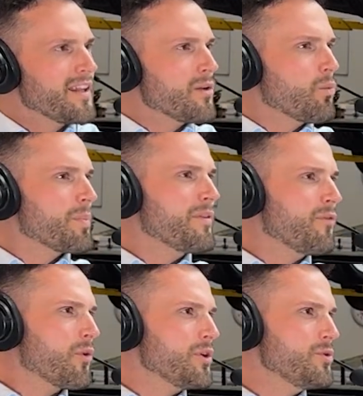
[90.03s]
And then
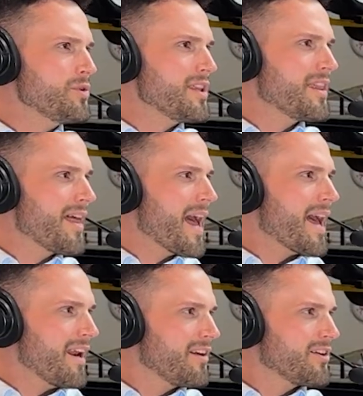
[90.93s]
before you did
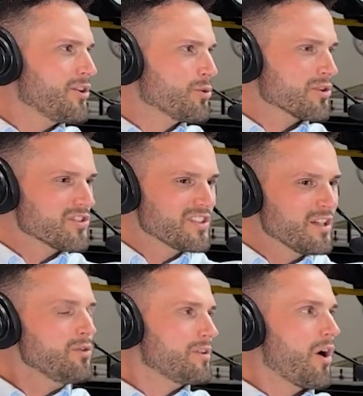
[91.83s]
that, you were
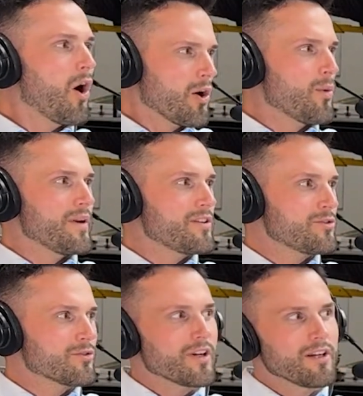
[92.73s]
still in the auto industry.